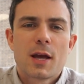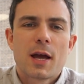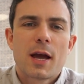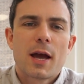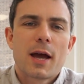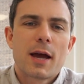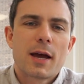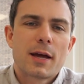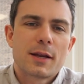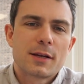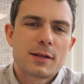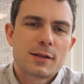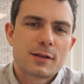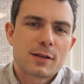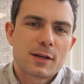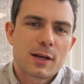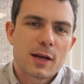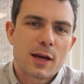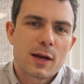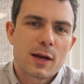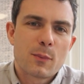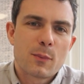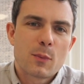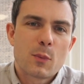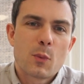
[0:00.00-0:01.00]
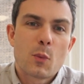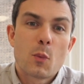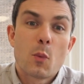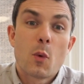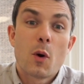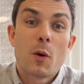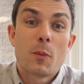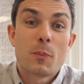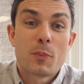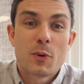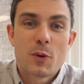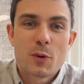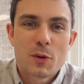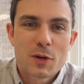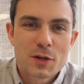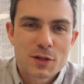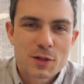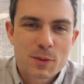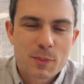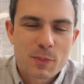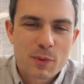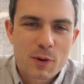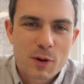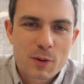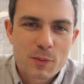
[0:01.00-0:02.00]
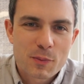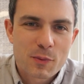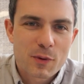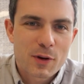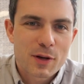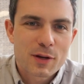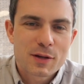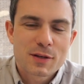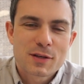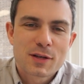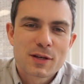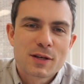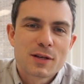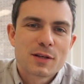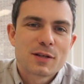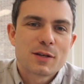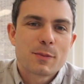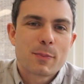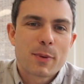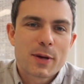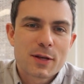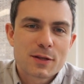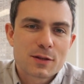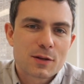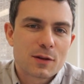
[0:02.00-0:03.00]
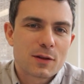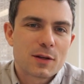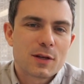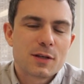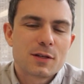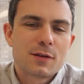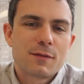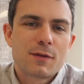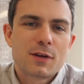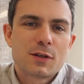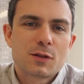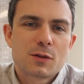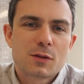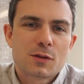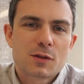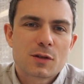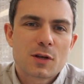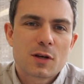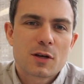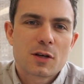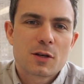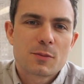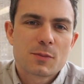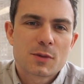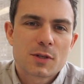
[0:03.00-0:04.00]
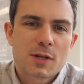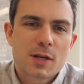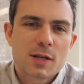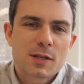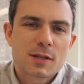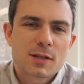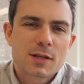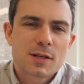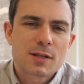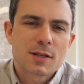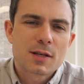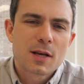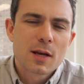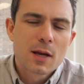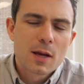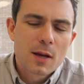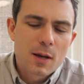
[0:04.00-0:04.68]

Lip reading: and what pool is appropriate depends on the individual circumstances,